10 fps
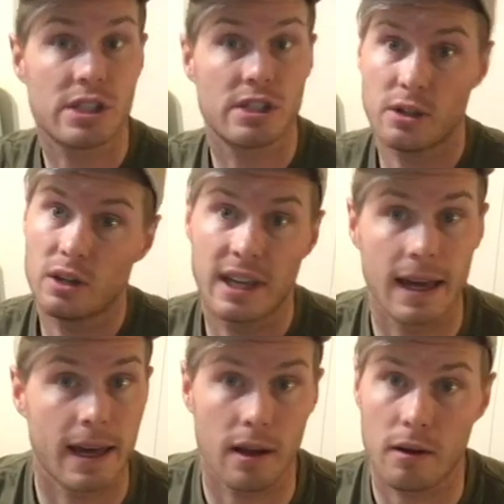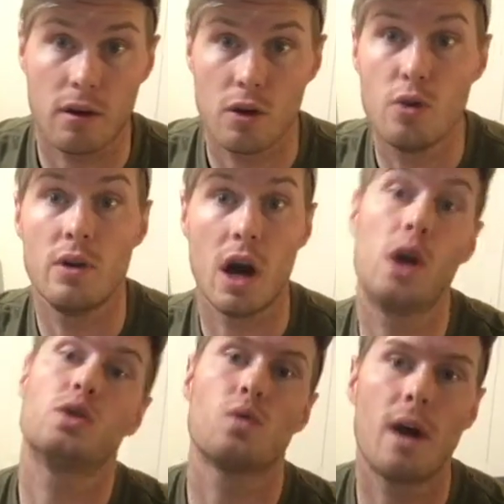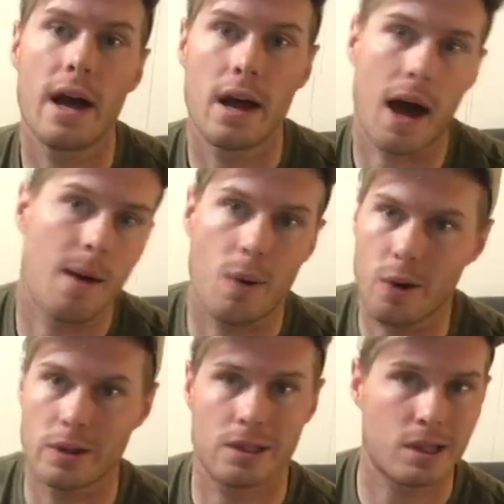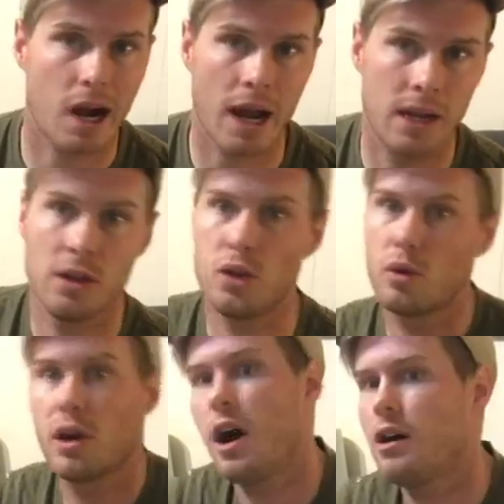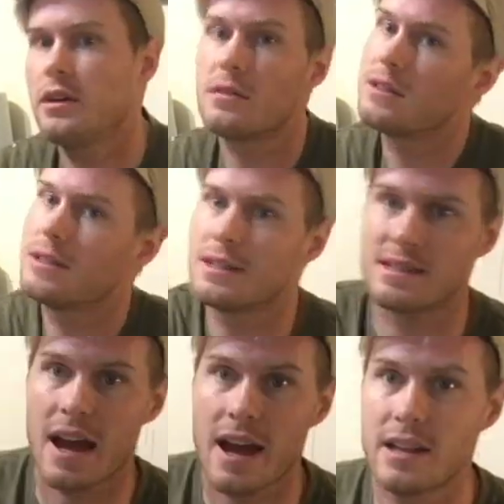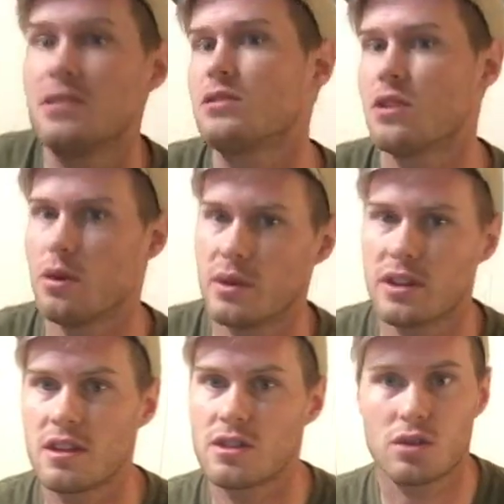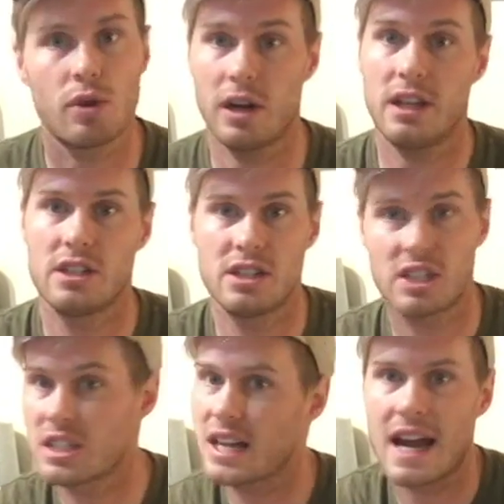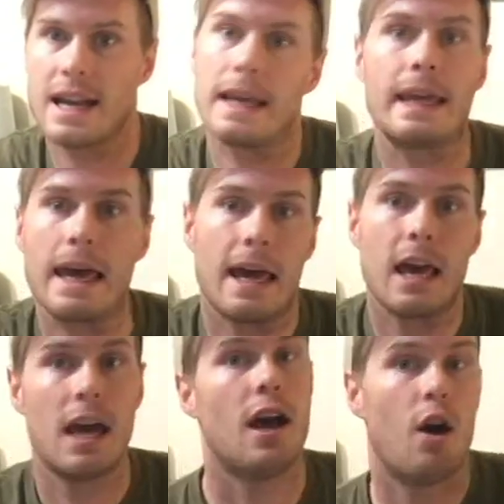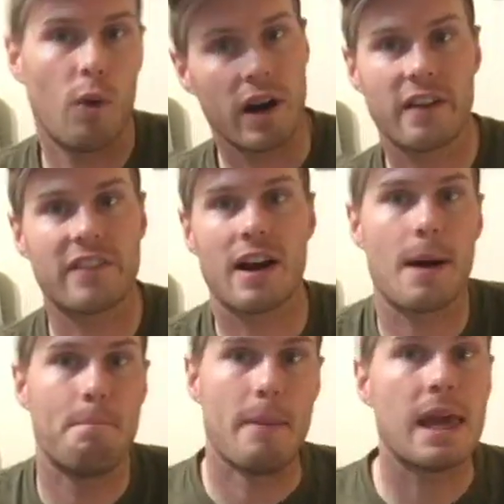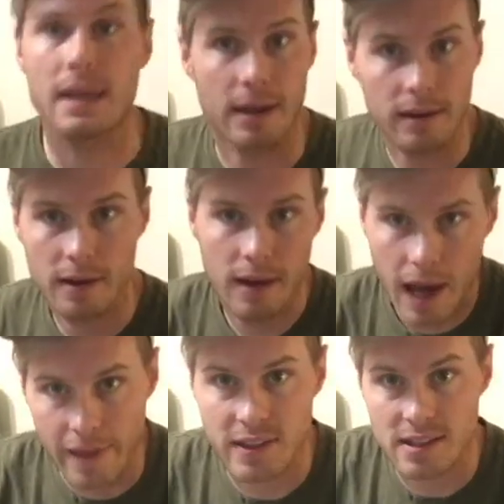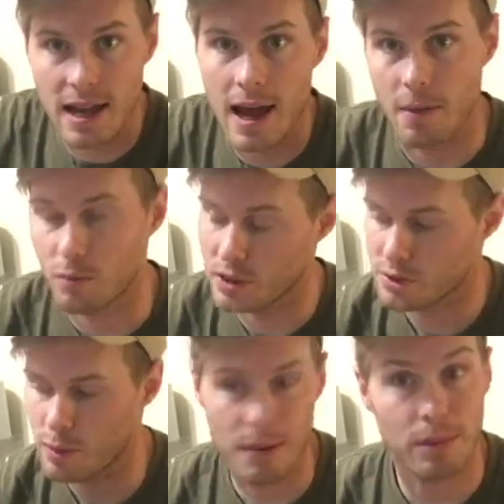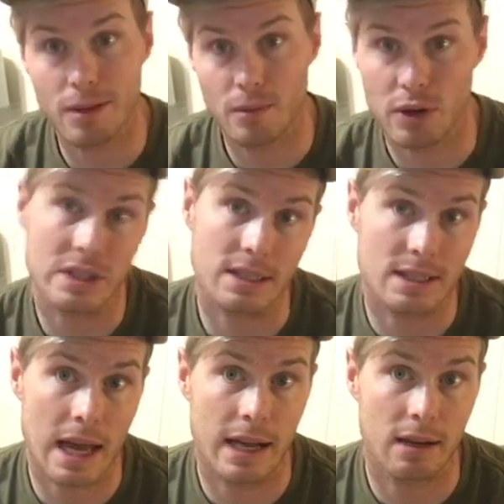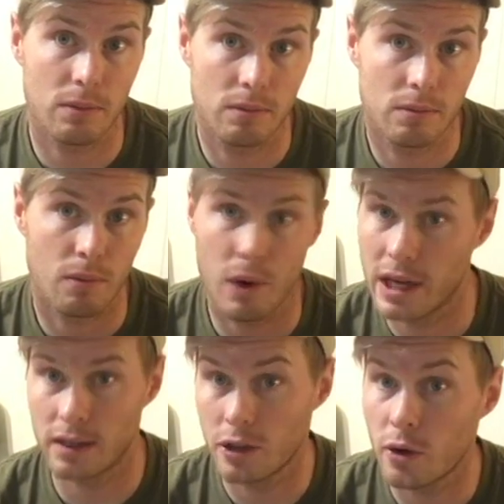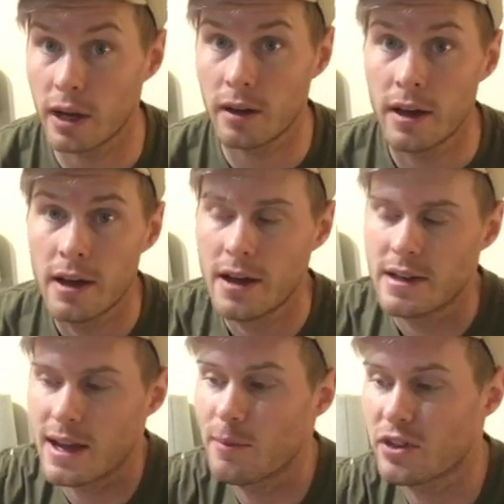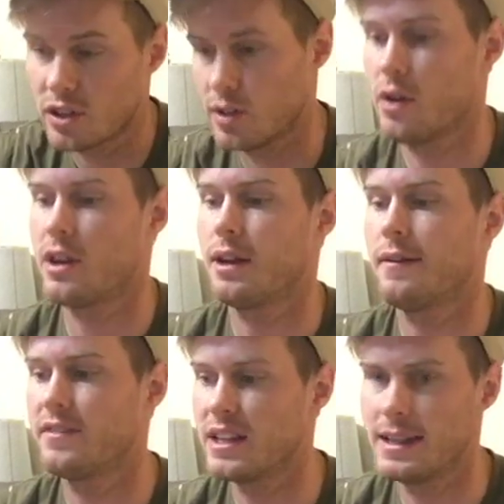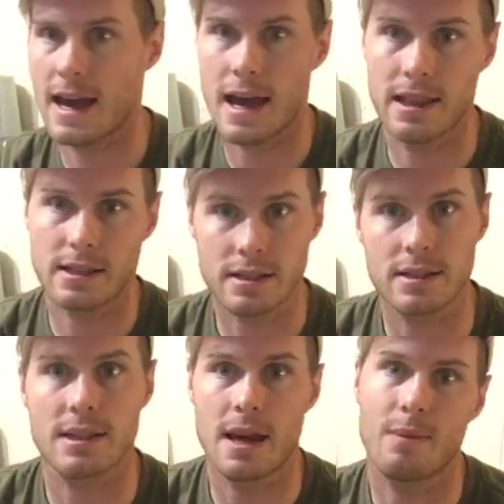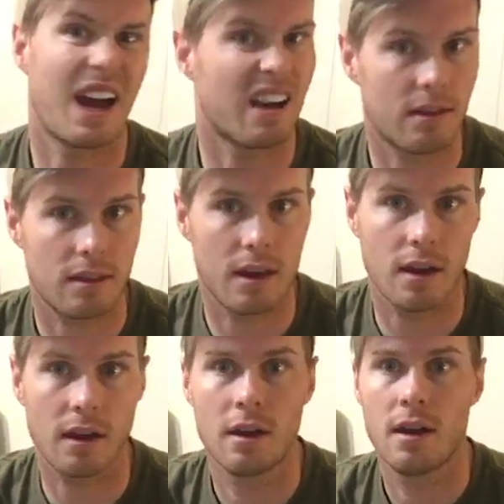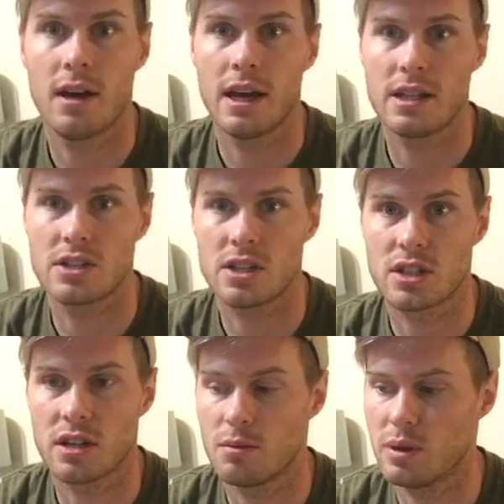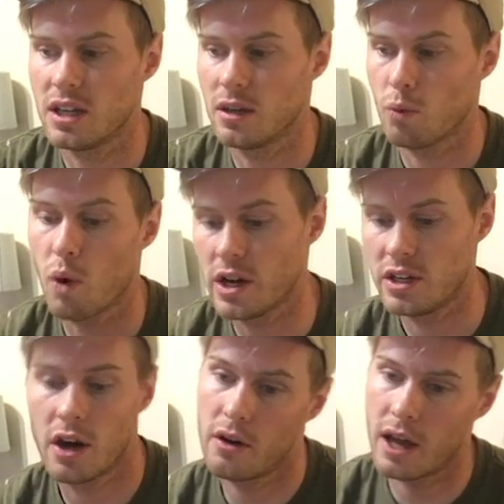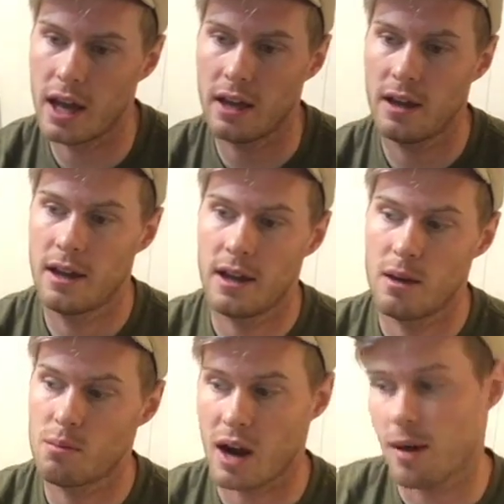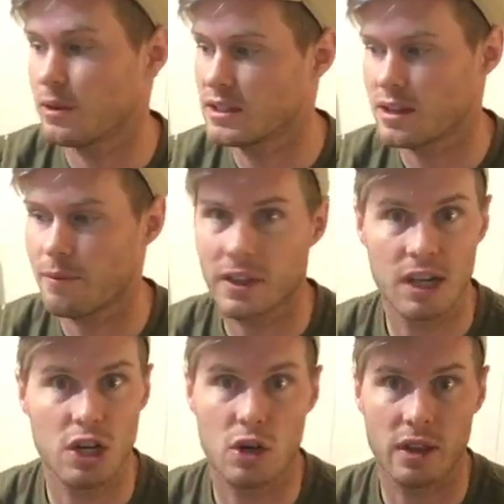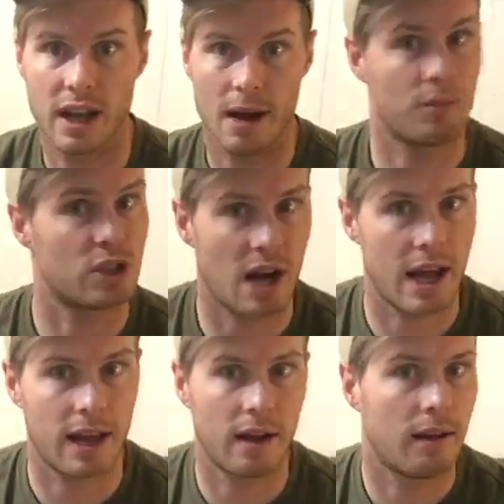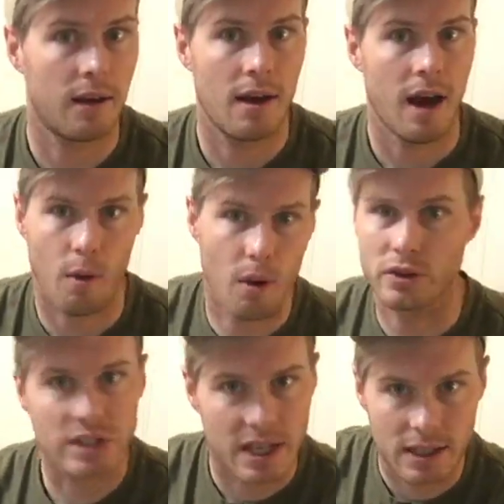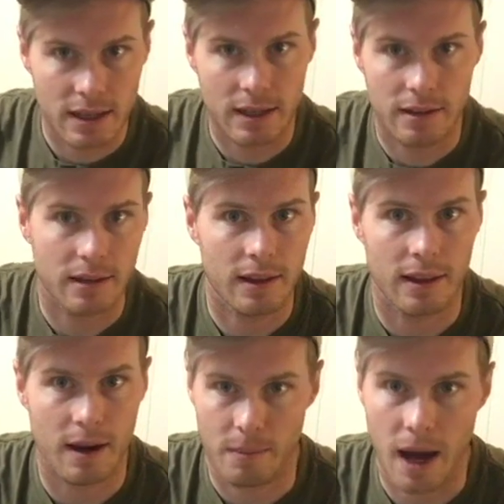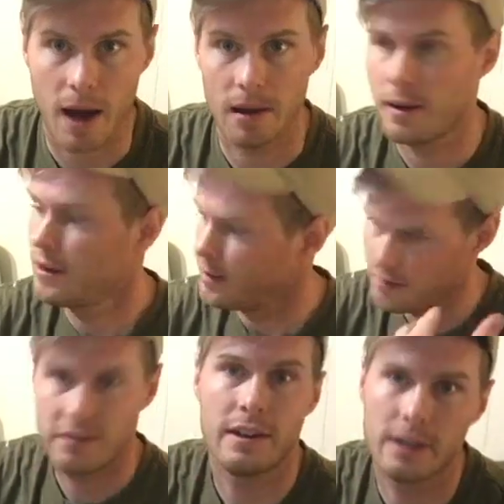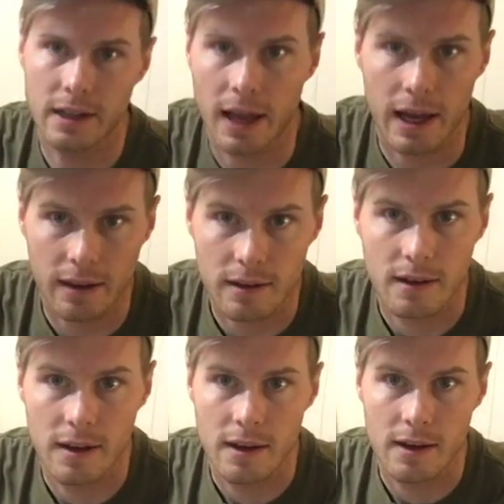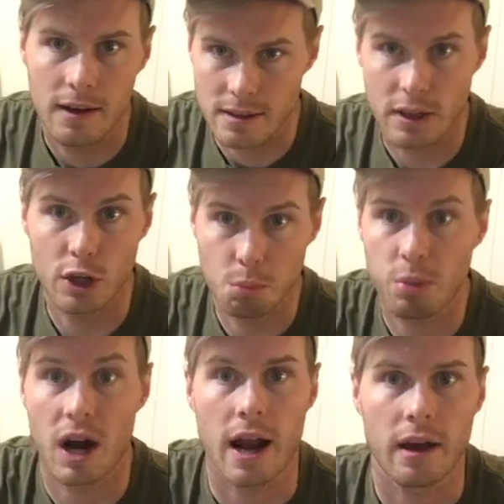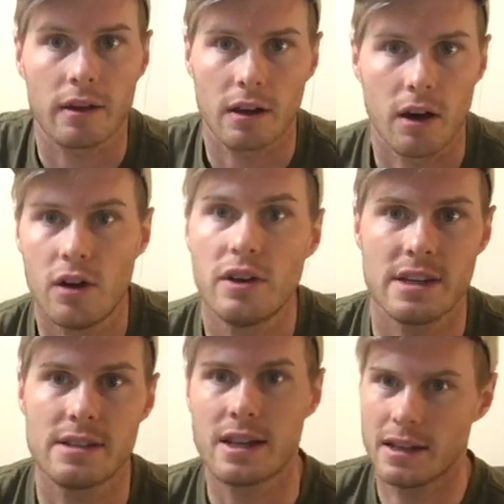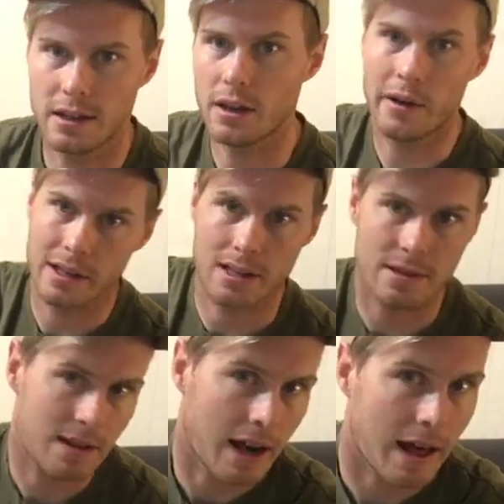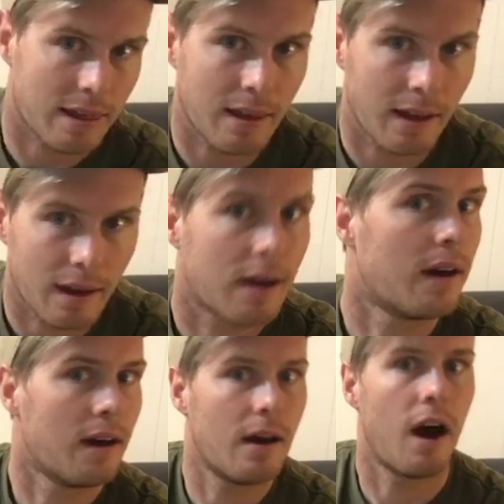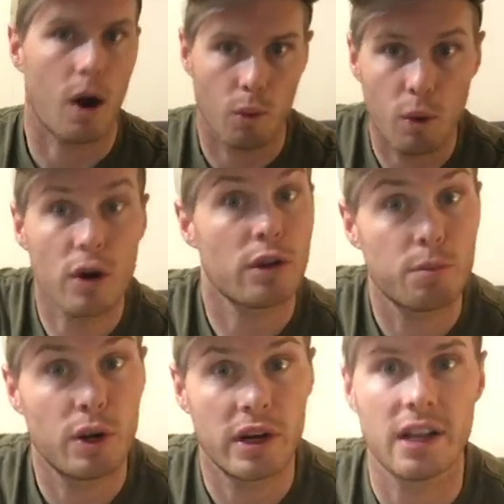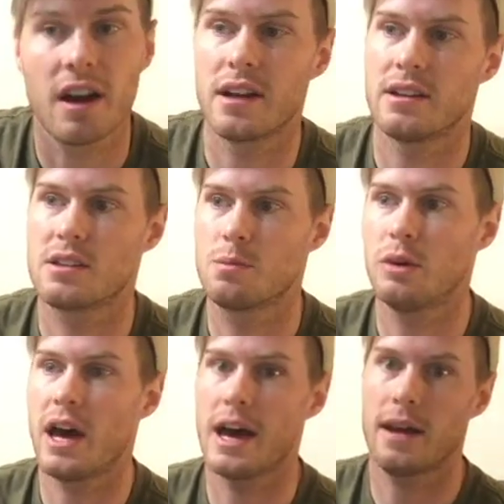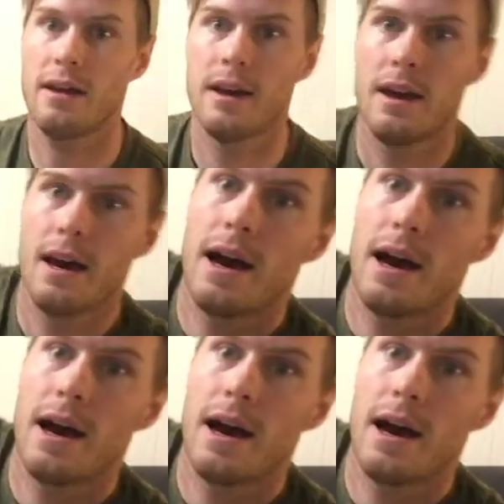which you'll get who knows what. I'm always trying new colors and designs, so with the assorted you just kind of get whatever I'm making at the time, which might be the most exciting way to do it. Same with the donut of the day, it's the same kind of thing. It's just going to be one donut, probably something new that I'm trying. I won't send you anything that I'm not feeling like is a good product. I'll only send you donuts that I think are worth putting on display.